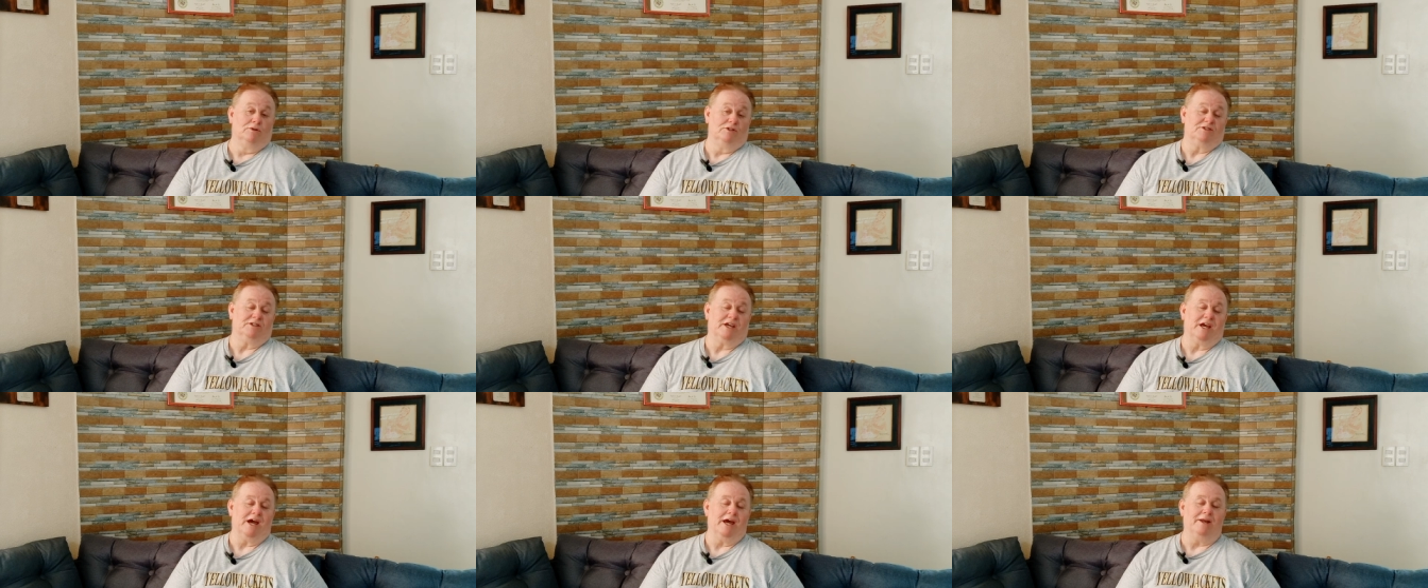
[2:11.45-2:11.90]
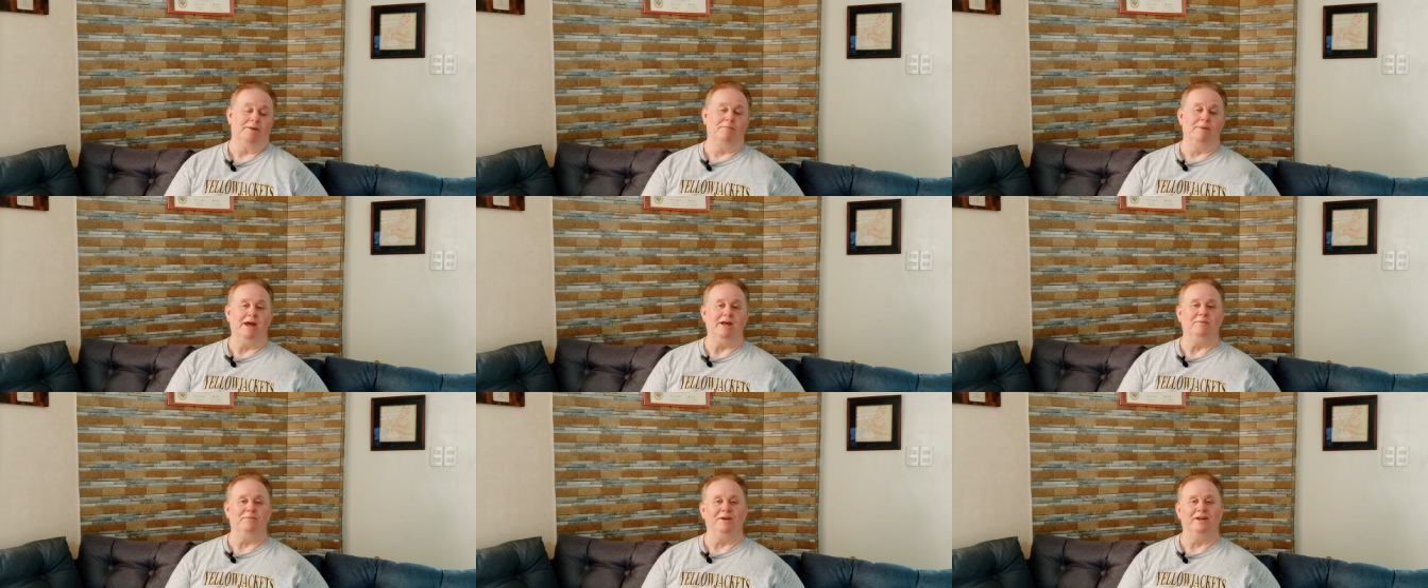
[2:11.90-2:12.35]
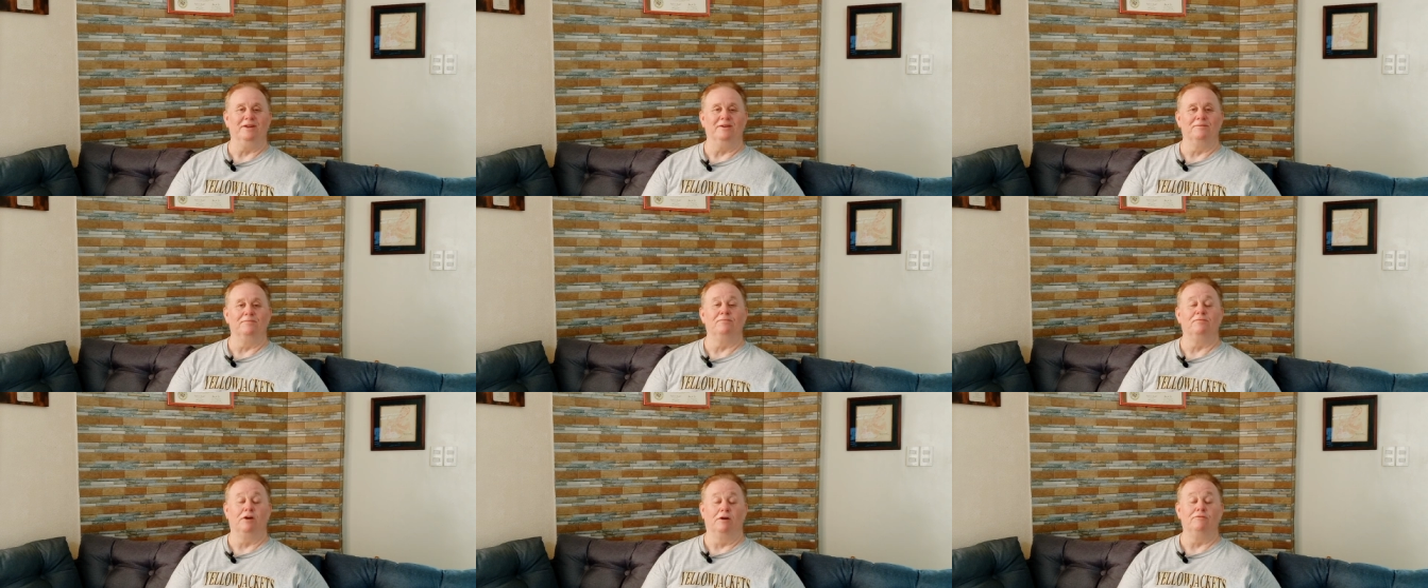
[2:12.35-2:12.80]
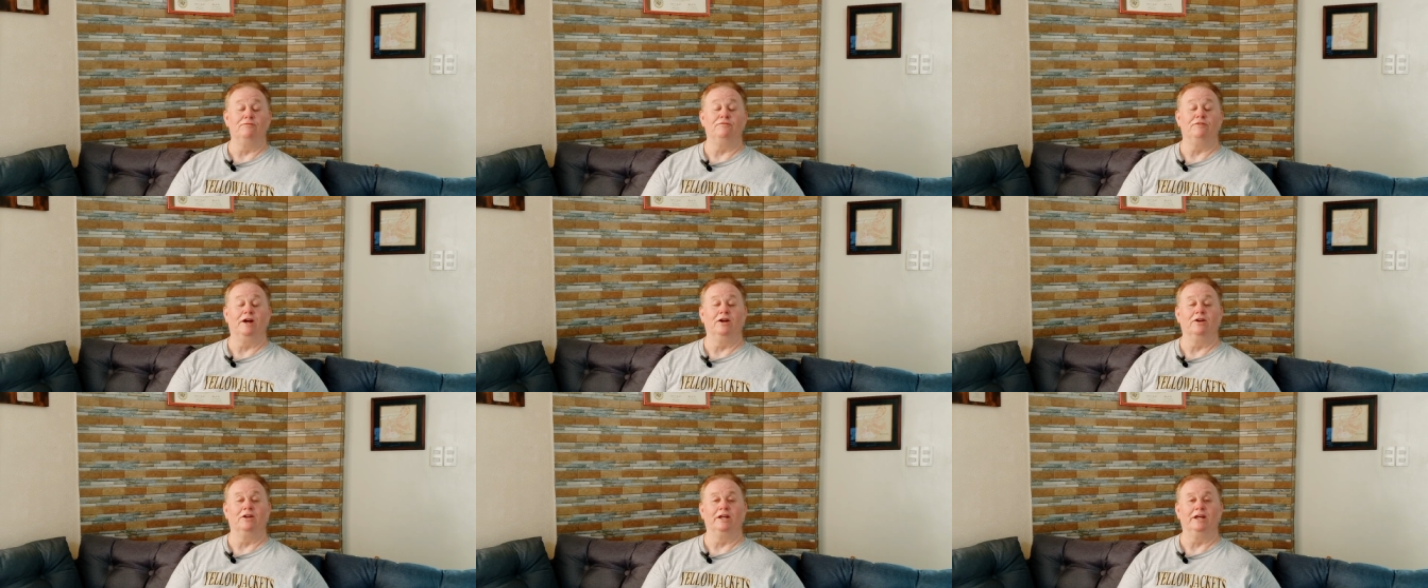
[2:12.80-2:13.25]
which kind of made me a
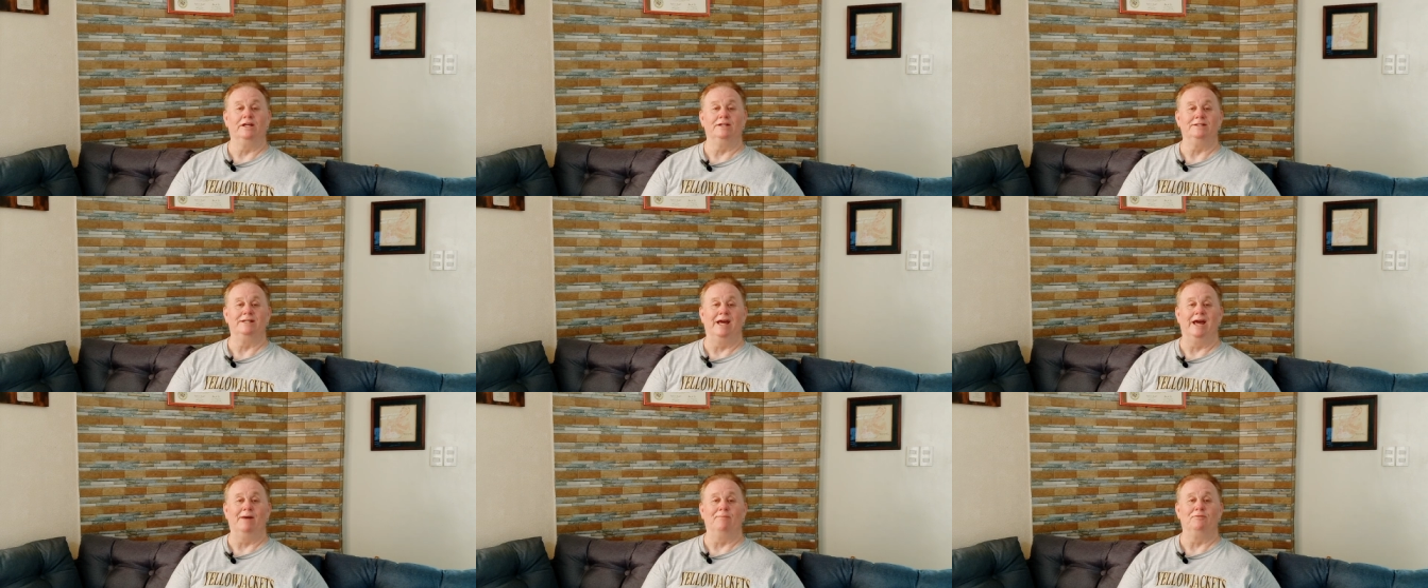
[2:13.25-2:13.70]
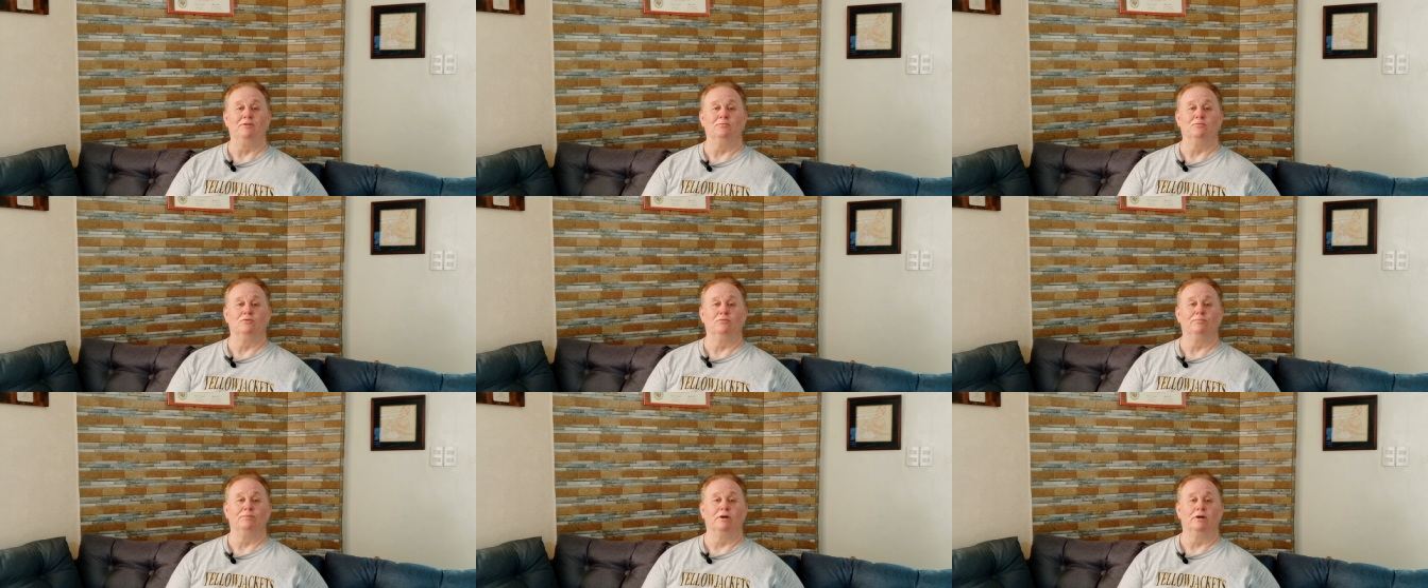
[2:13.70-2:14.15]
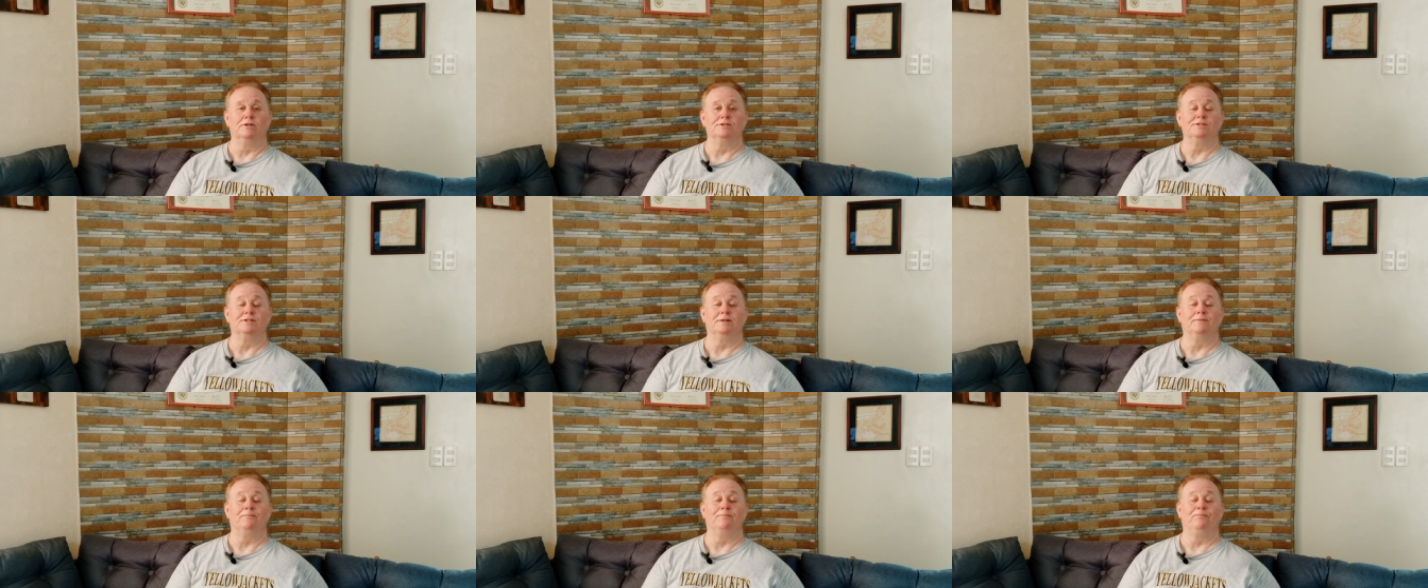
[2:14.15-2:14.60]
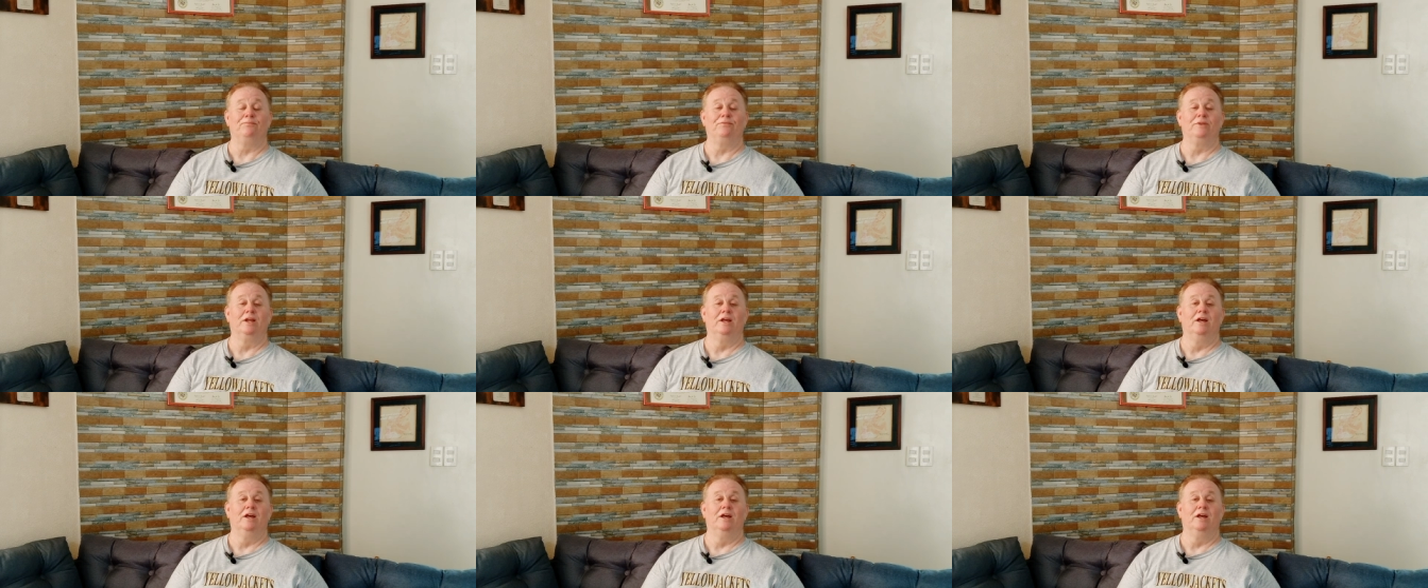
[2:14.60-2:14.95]
fairly adaptable person.